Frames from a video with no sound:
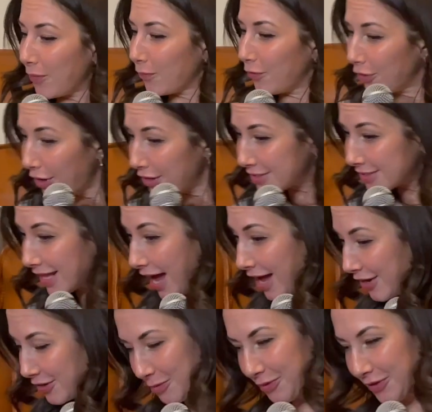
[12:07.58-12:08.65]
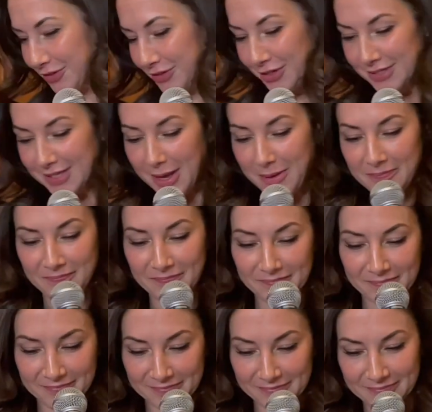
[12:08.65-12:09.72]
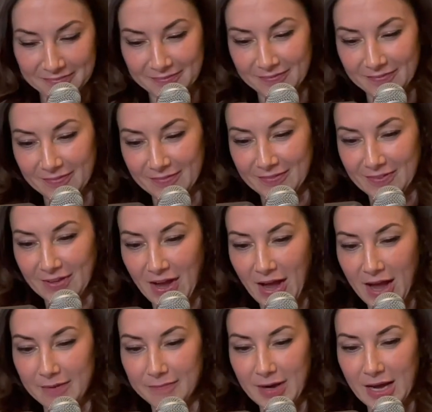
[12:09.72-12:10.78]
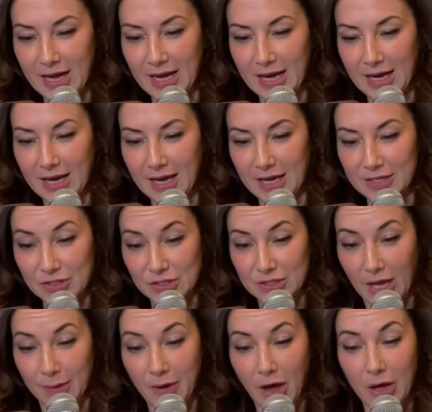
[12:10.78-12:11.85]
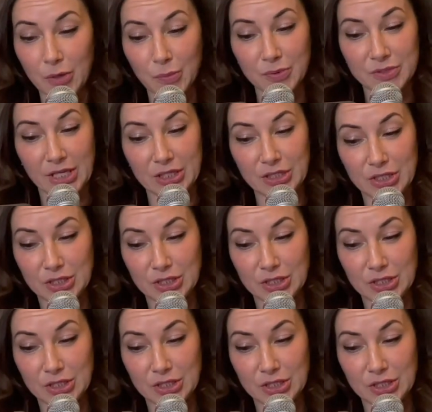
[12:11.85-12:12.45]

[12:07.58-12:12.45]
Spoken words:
what was that? Are you pulling yours up? I'm 100%